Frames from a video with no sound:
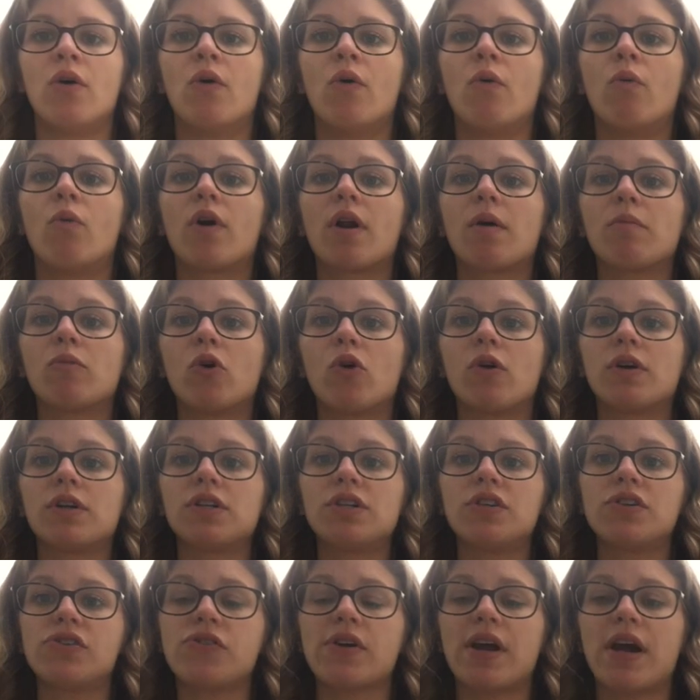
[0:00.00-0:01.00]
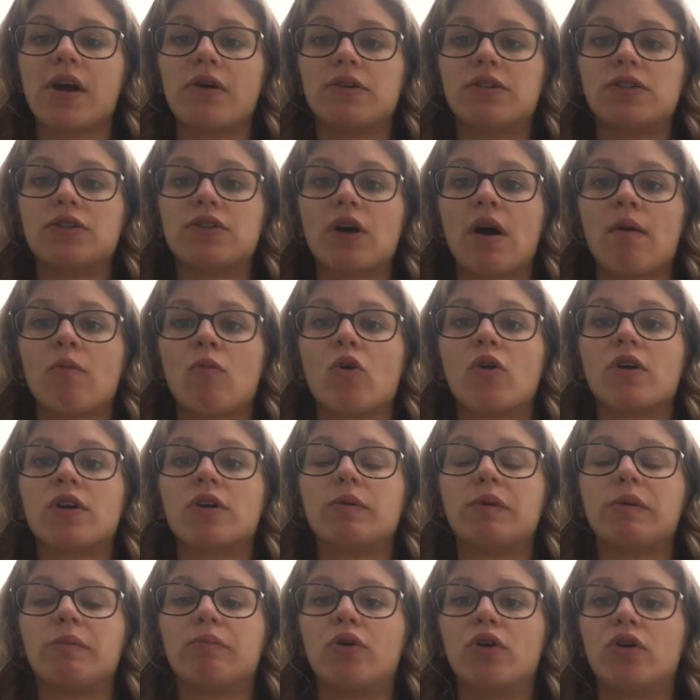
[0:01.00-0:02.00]
What I'm going to do now is I'm going to
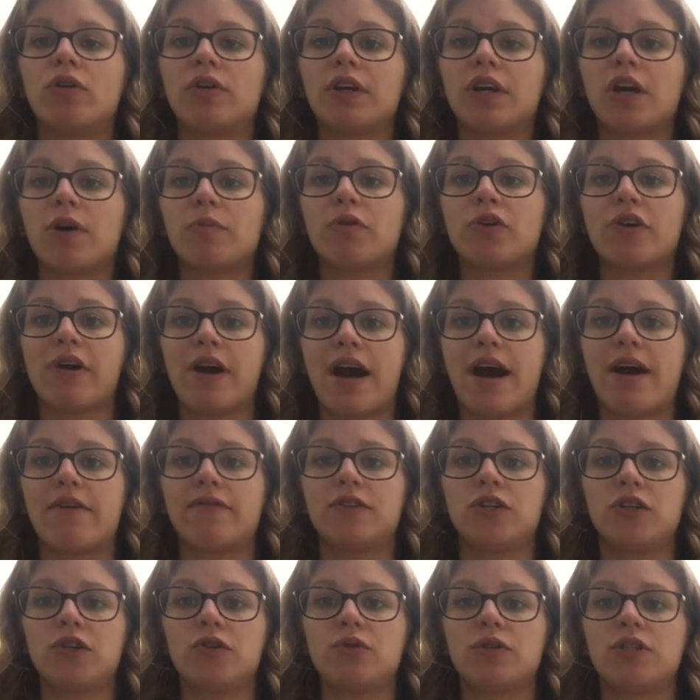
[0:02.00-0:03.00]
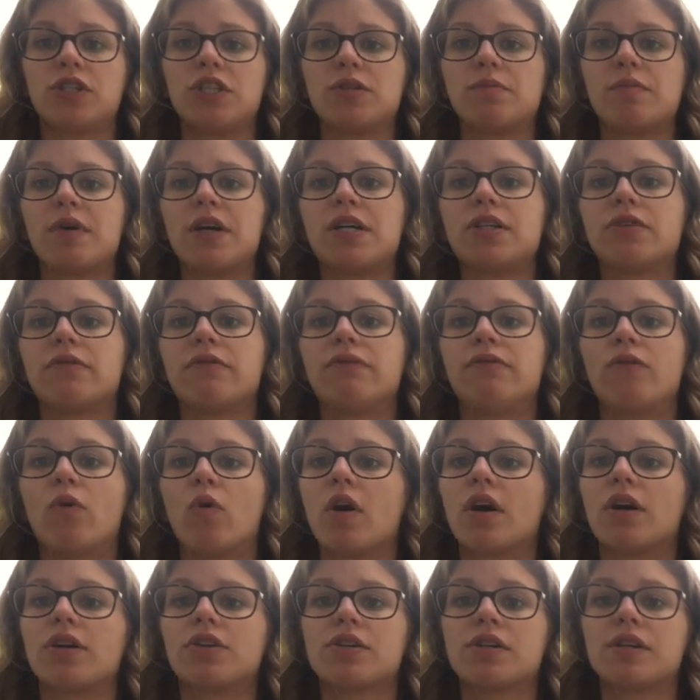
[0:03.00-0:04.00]
be pulling up your have to, which is page
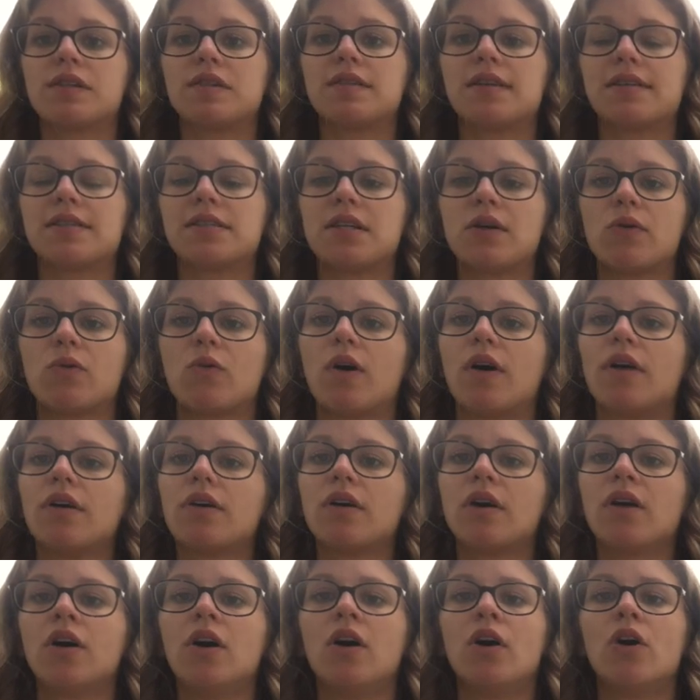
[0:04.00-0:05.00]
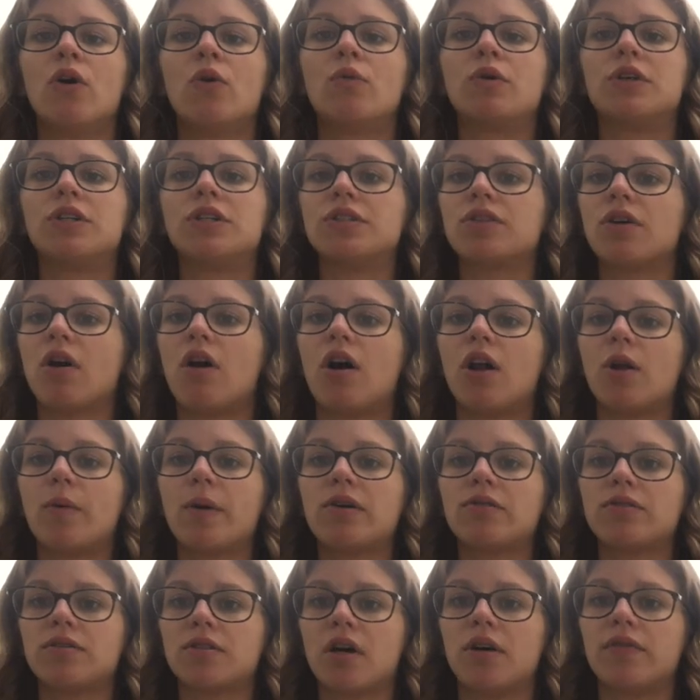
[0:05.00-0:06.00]
461, which is all
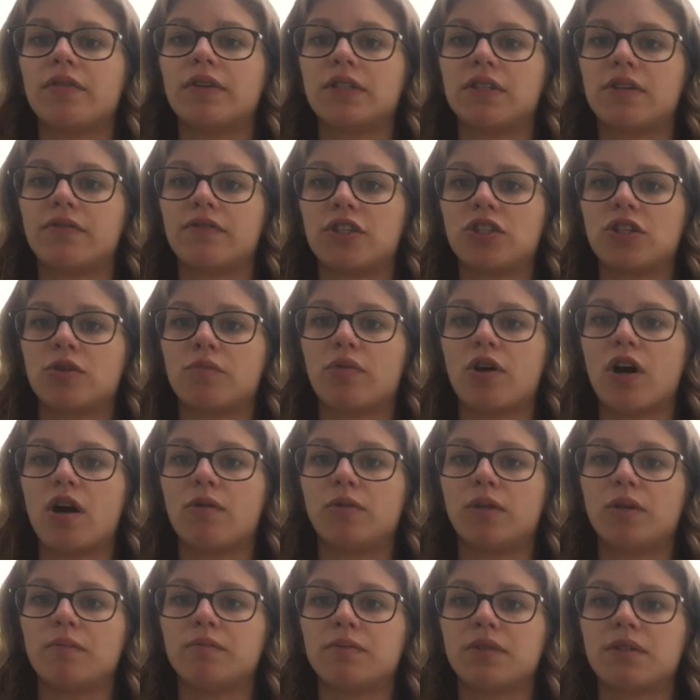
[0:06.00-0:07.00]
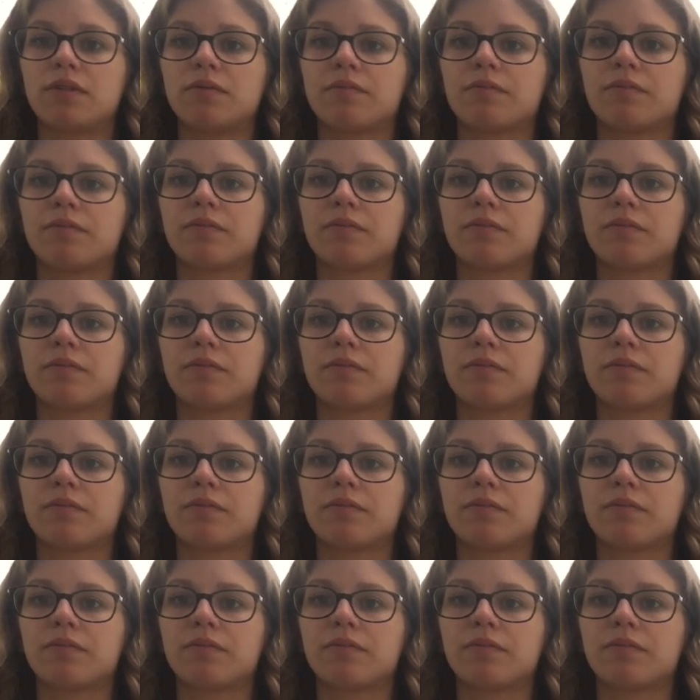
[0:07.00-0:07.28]
about solving division problems.